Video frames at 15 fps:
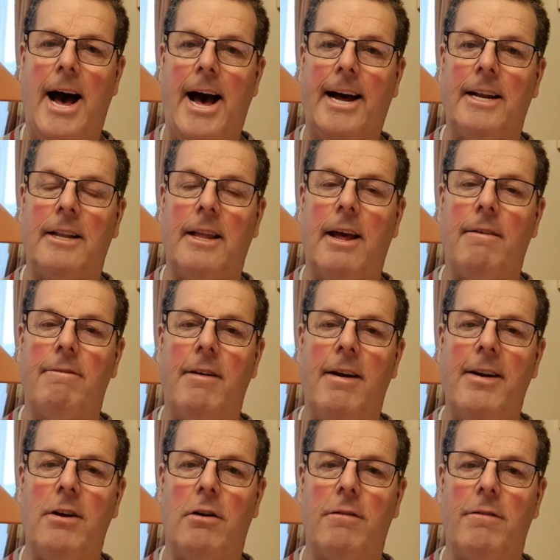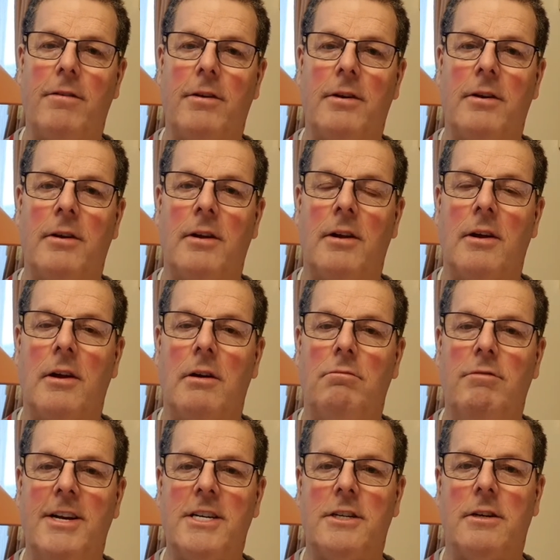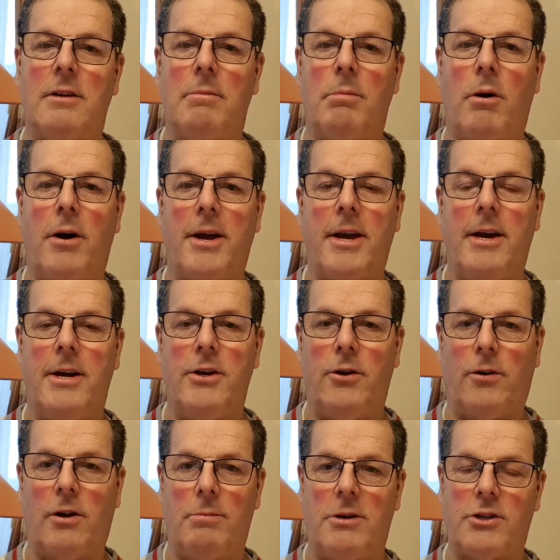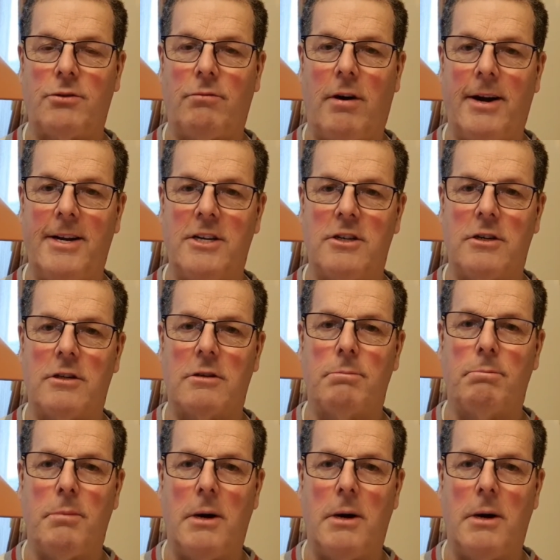And they're very often written by anonymous writers,